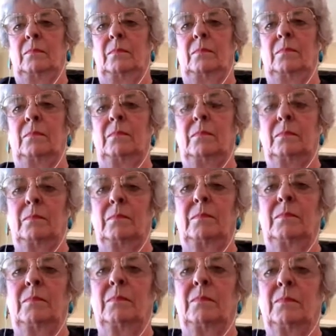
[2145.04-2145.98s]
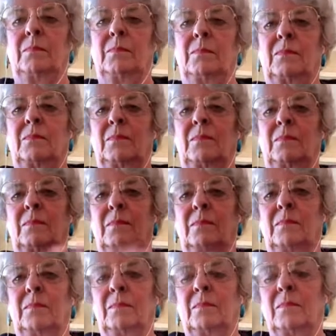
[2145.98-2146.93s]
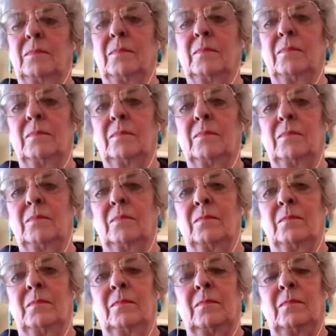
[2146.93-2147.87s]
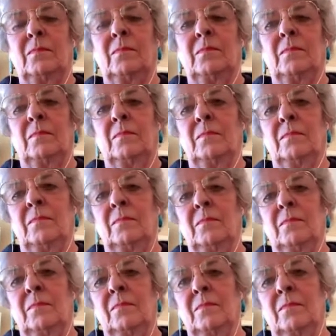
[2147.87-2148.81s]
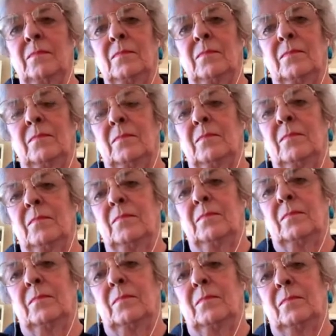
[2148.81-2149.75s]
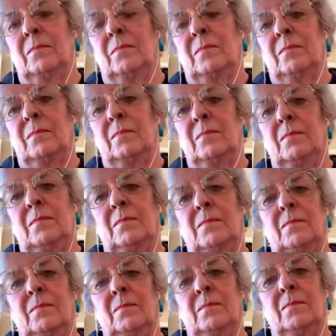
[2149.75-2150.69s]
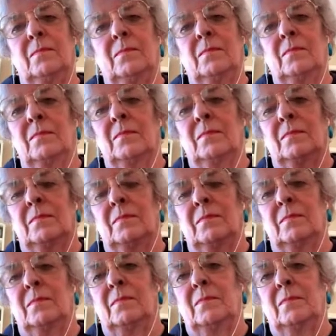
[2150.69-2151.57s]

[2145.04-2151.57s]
The person shown says nothing.